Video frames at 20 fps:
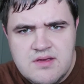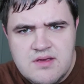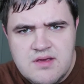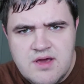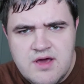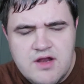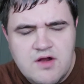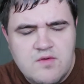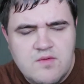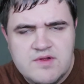
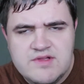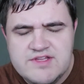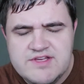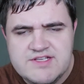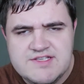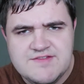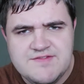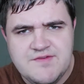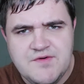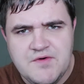I don't
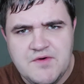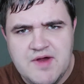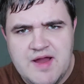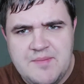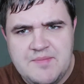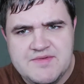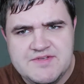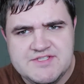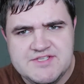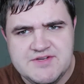release 4
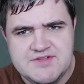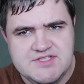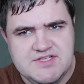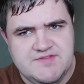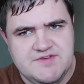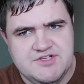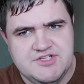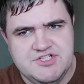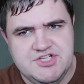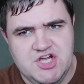episodes
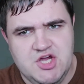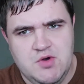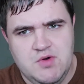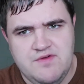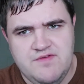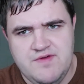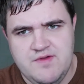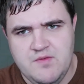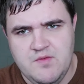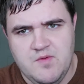of a show
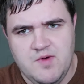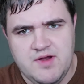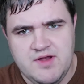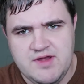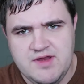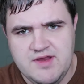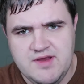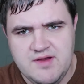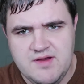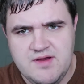within 1
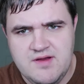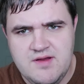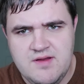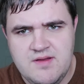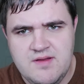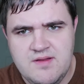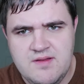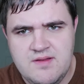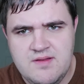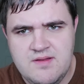year.
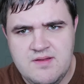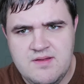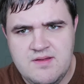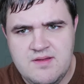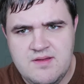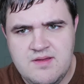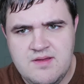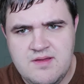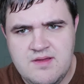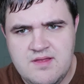
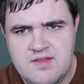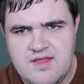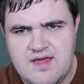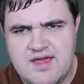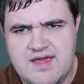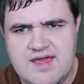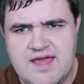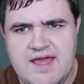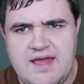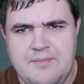
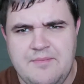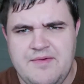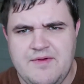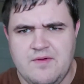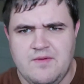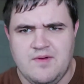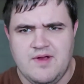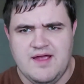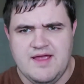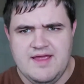That can't be
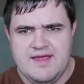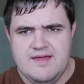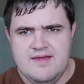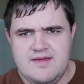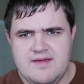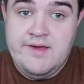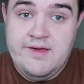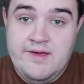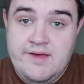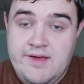right.
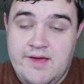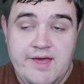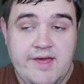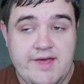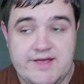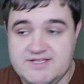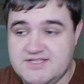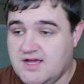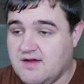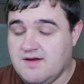
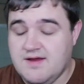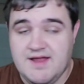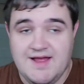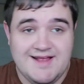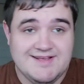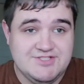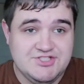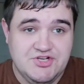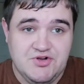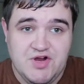Sorry
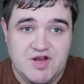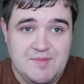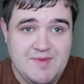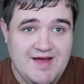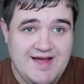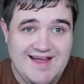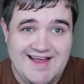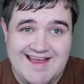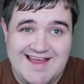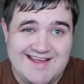guys, joking about
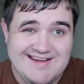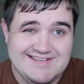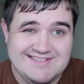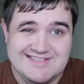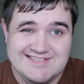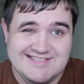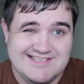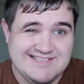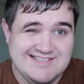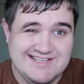
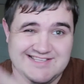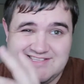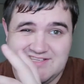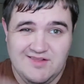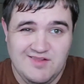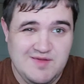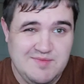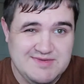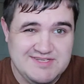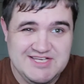hiatuses is it's the
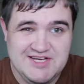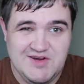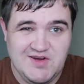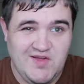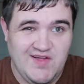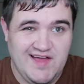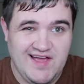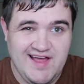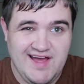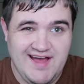only material
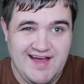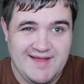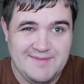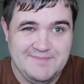I got.